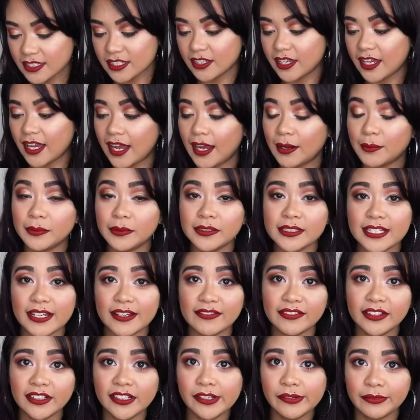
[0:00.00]
So yeah, I will
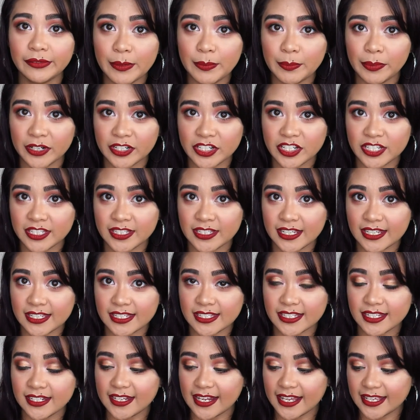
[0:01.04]
definitely repurchase
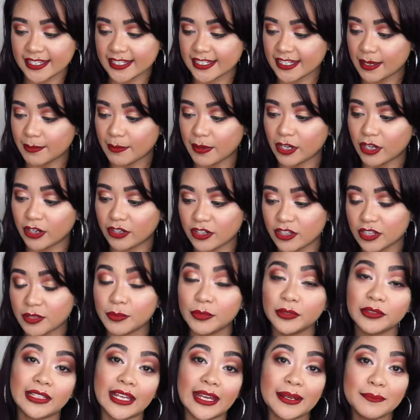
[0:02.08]
this next time I go to the
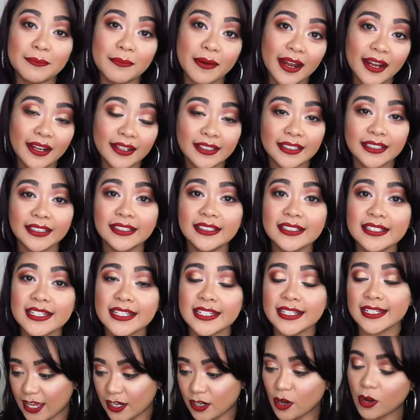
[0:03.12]
Moonlight Market,
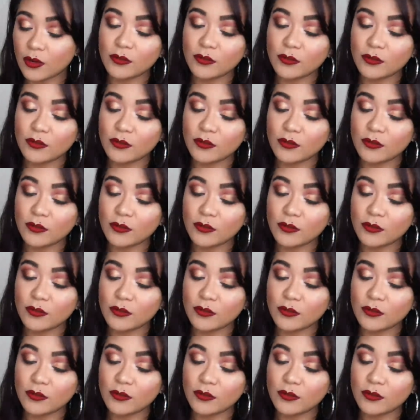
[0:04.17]
and